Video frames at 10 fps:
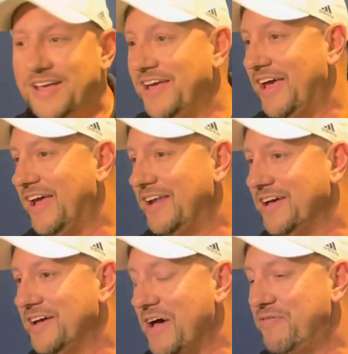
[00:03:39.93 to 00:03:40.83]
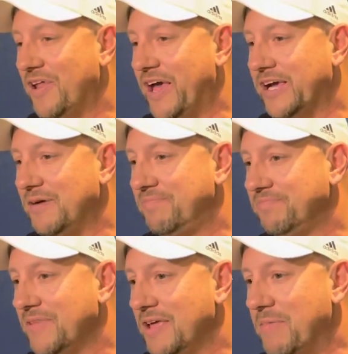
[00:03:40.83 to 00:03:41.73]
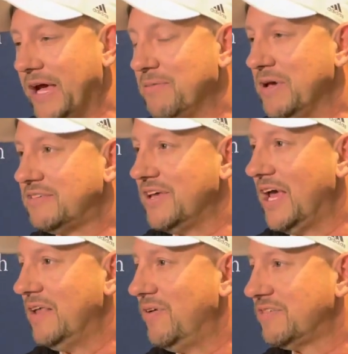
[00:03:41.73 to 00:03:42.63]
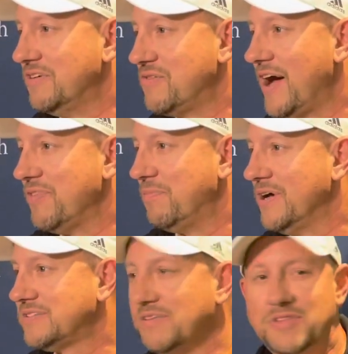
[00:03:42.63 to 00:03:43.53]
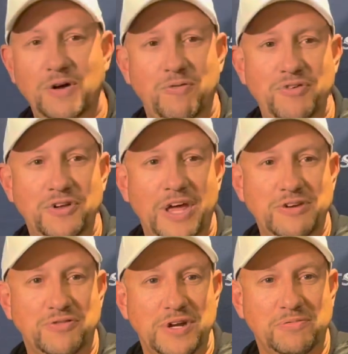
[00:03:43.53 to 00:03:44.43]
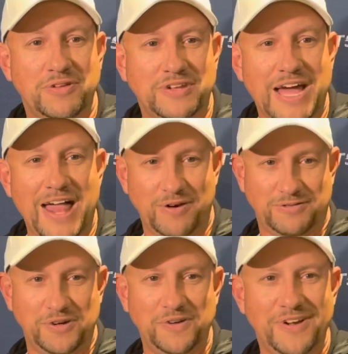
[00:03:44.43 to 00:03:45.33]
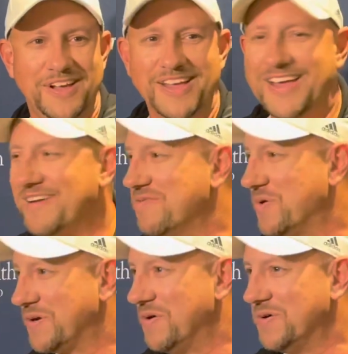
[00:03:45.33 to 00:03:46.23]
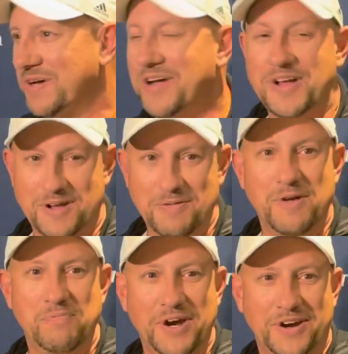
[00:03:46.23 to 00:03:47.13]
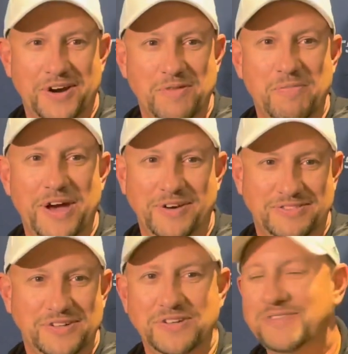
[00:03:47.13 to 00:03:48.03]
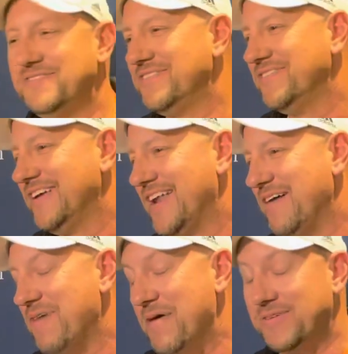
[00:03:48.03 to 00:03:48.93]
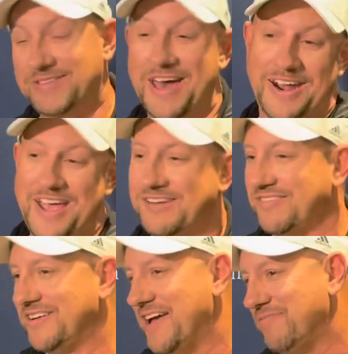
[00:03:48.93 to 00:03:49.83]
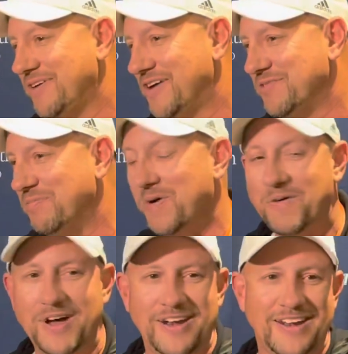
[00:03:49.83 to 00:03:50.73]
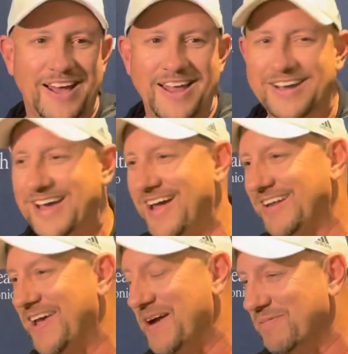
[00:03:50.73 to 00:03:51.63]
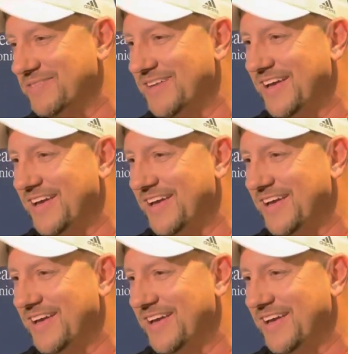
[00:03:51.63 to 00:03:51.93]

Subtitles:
And I feel like I'm back at Big Sandy fixing to drive the bus on the old field day trip to the Tyler Zoo, but we're going to a bigger and better zoo. And I'm excited, actually. I'm a country boy, right? I like the animals.